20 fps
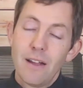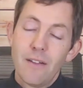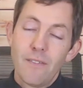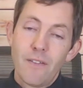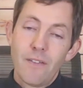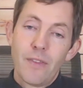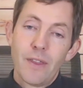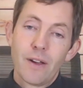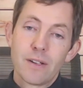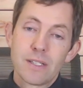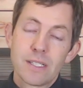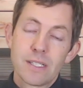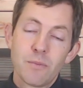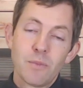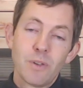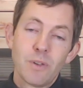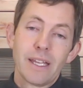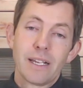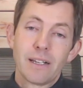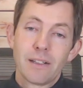that there are some
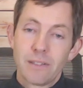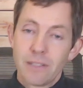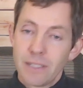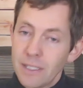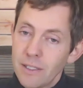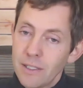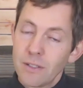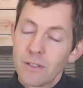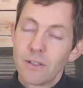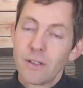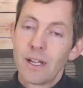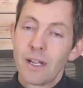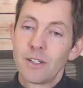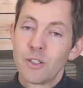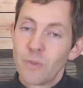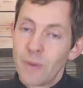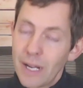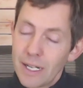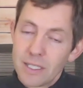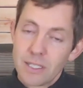really clear
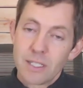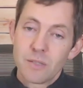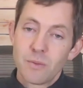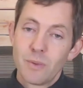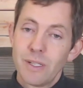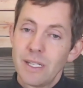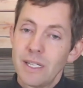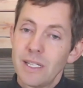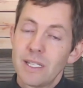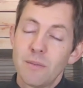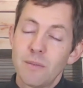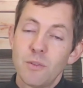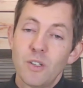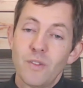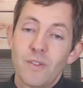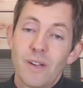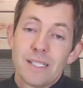directions we need to move